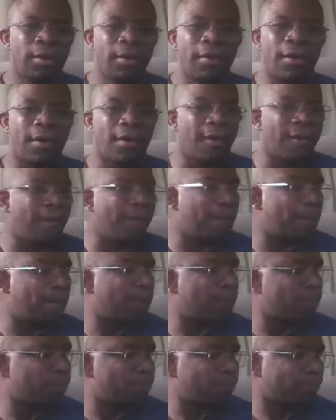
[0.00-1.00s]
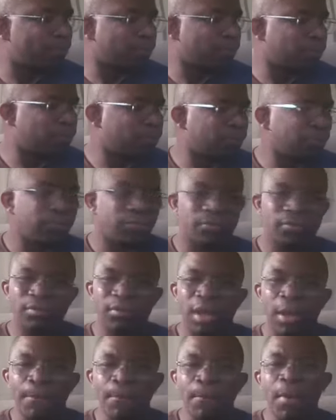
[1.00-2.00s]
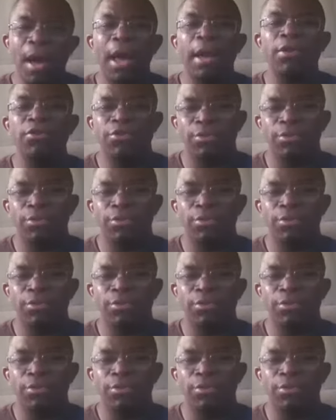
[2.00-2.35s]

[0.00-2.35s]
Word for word: Um, mind